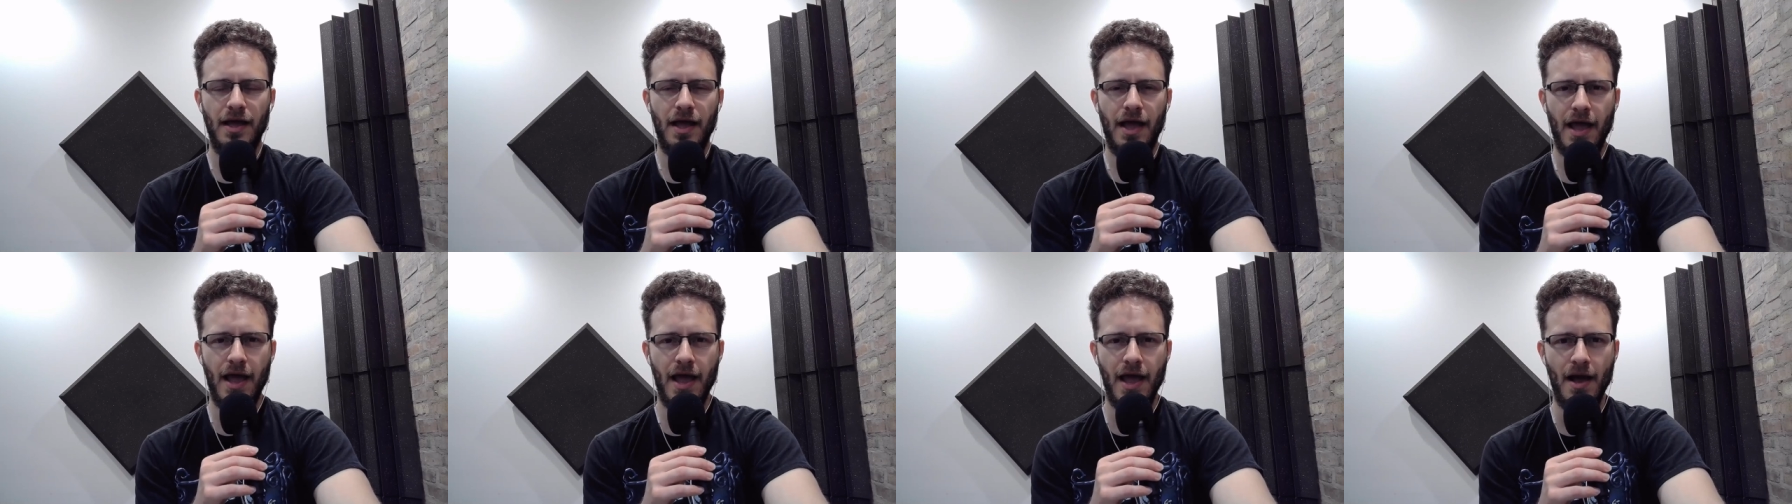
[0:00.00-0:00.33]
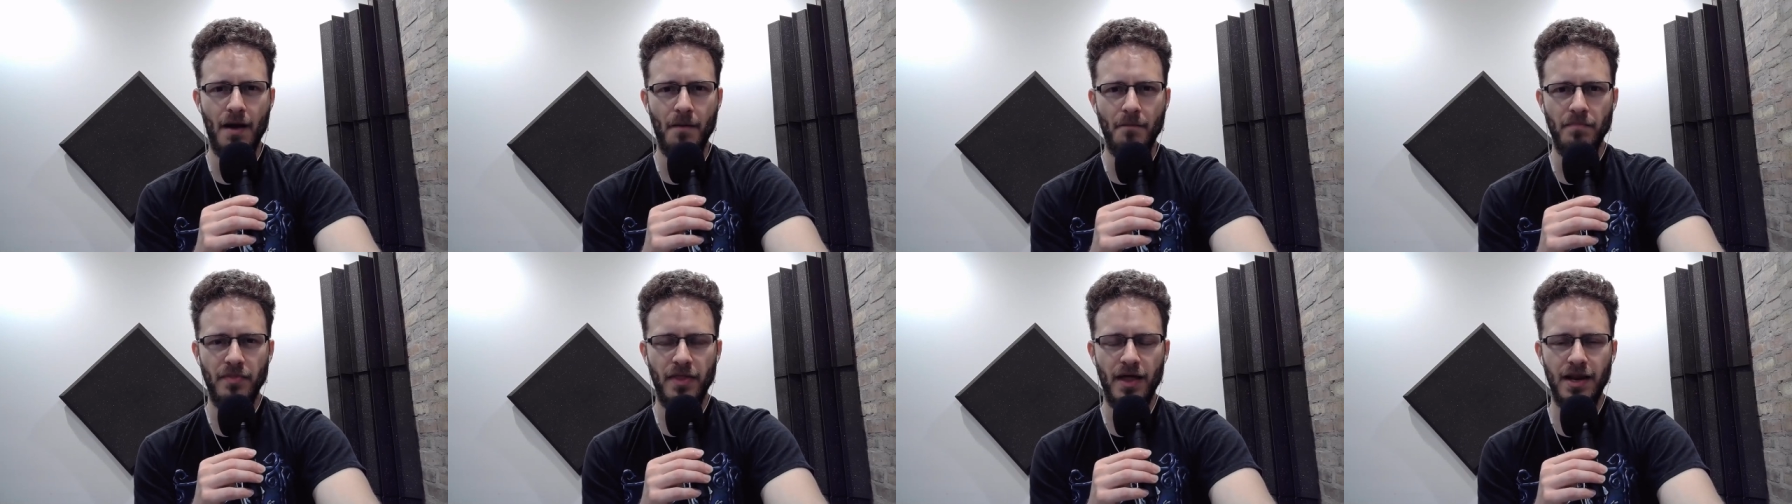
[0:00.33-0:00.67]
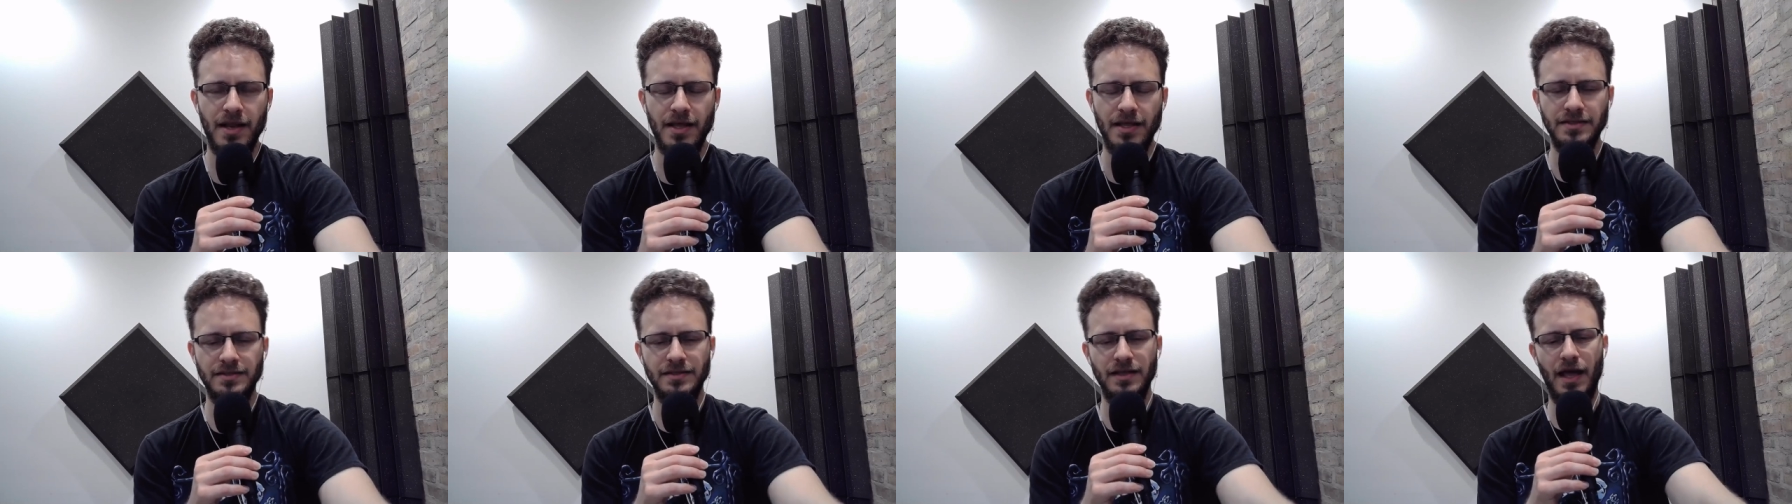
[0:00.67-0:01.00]
ham.
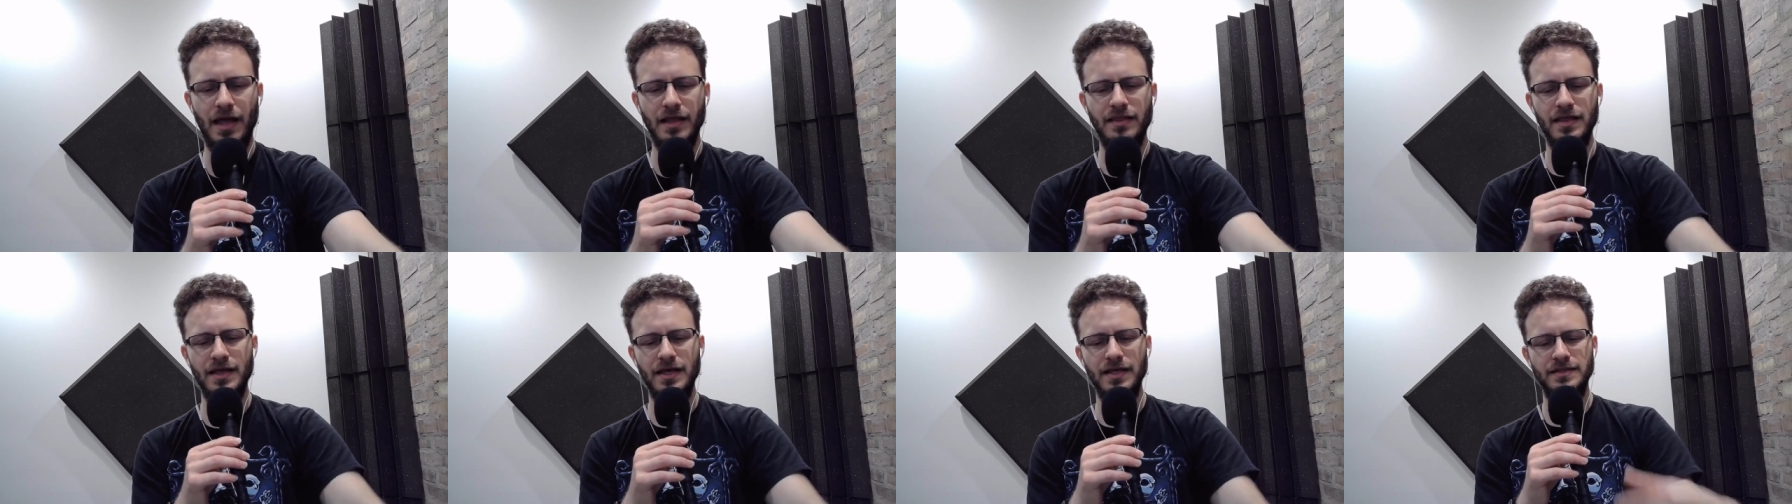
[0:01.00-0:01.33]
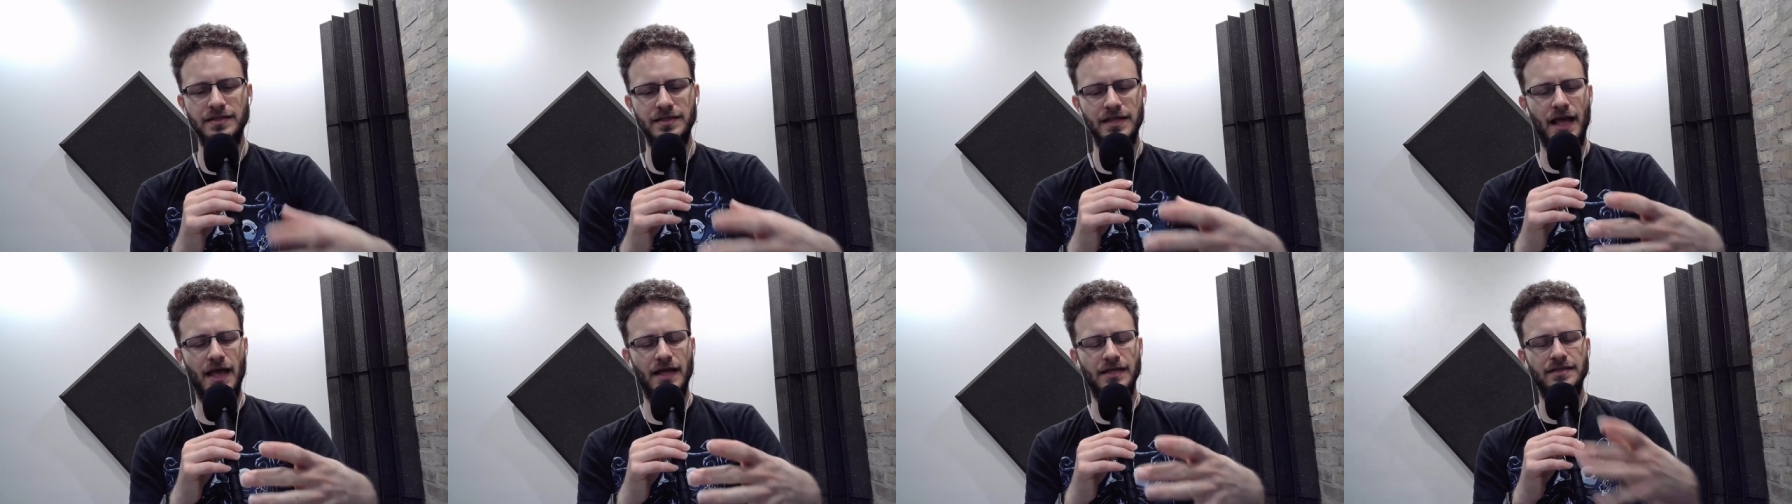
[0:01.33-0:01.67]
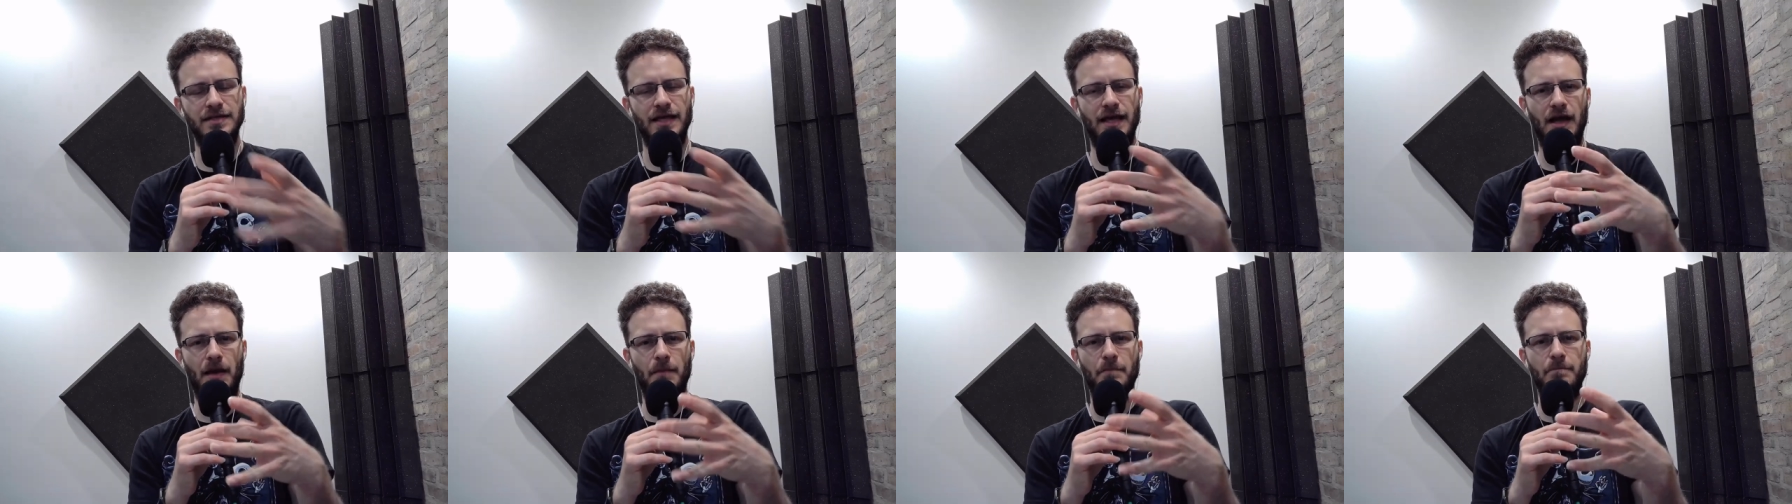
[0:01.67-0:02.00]
I think
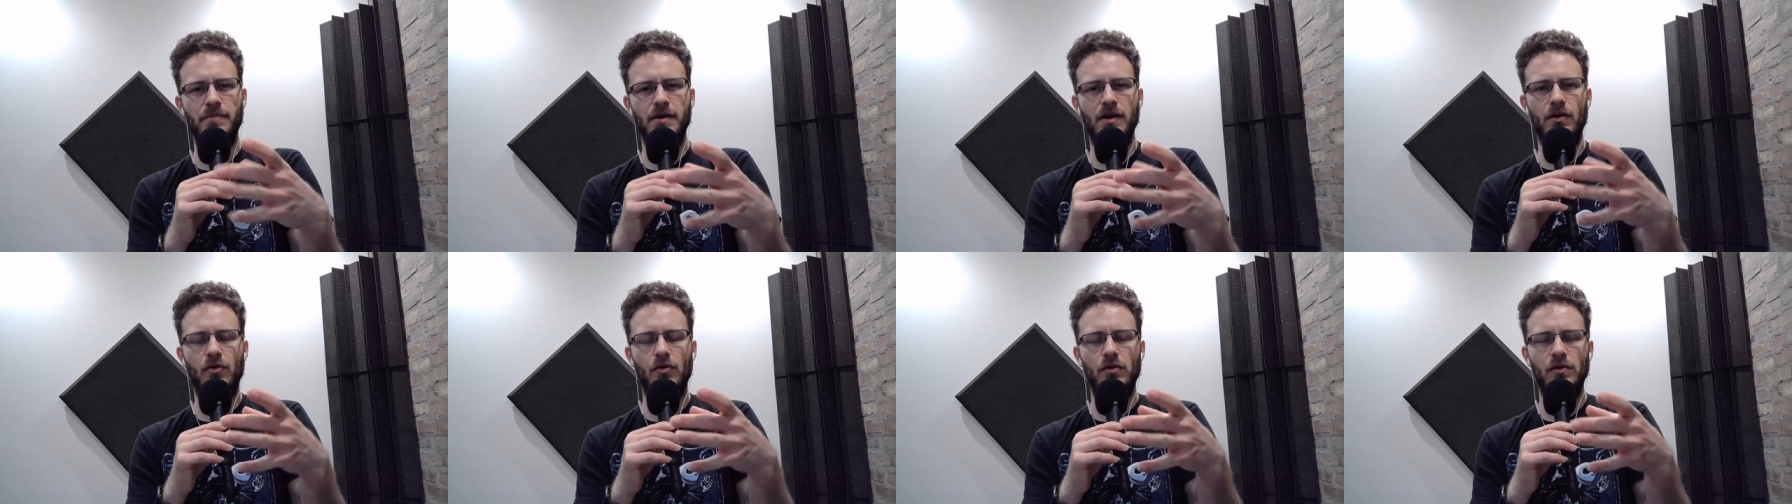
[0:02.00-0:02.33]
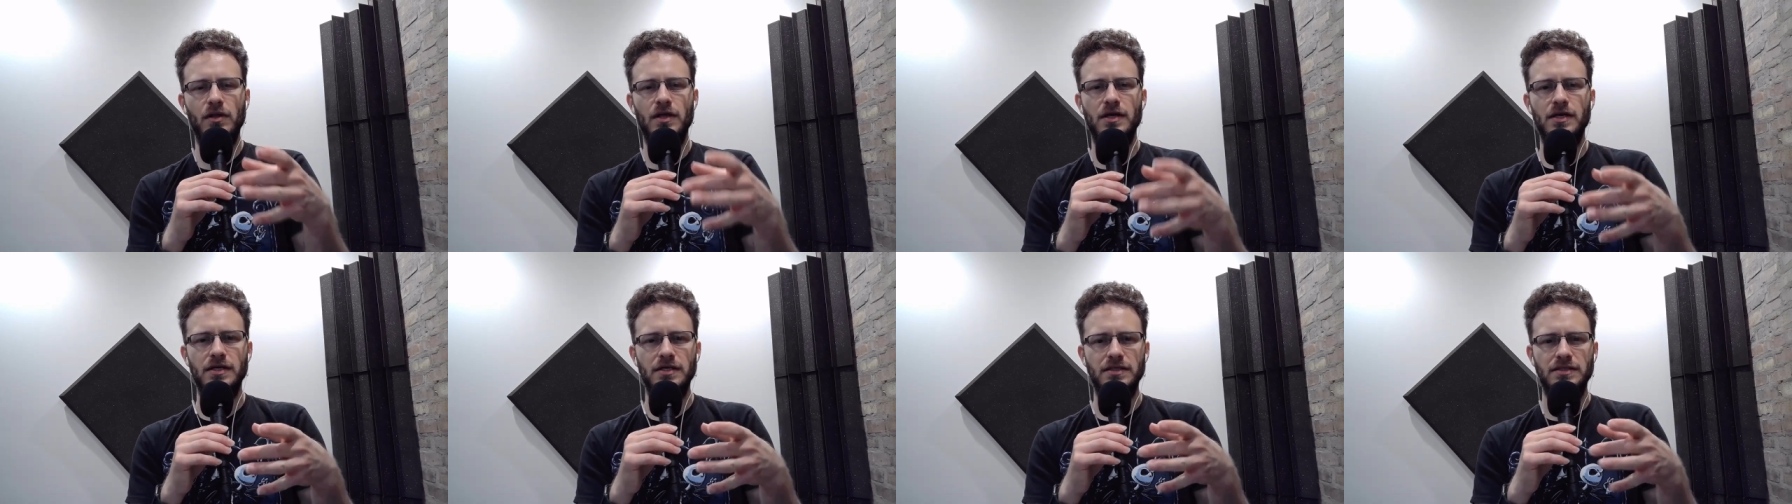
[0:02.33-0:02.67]
it's like a big old